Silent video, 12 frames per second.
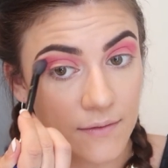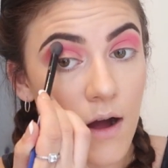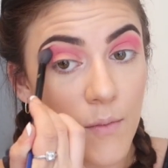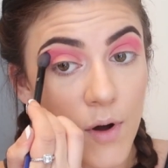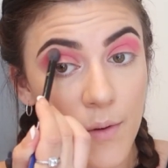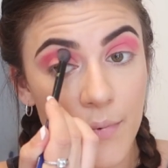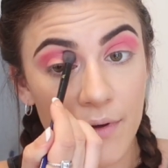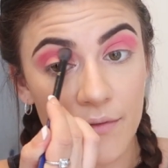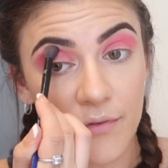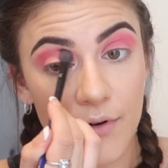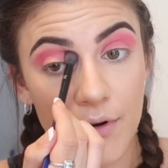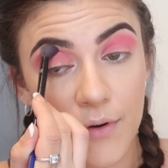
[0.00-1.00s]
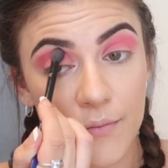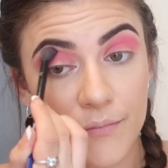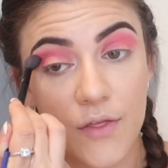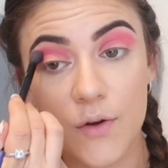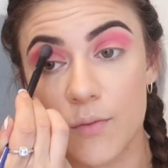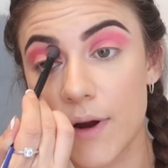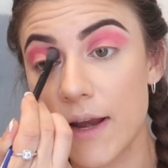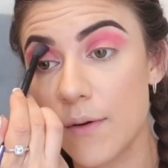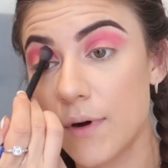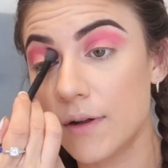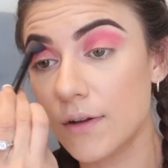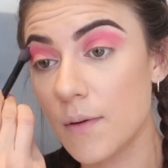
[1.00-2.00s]
I'm hoping for the really
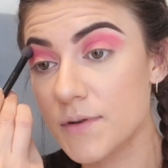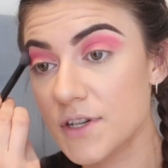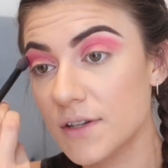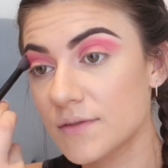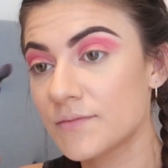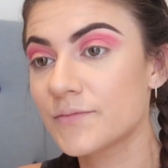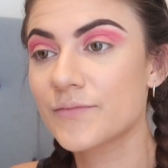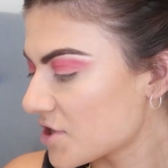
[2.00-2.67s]
well option.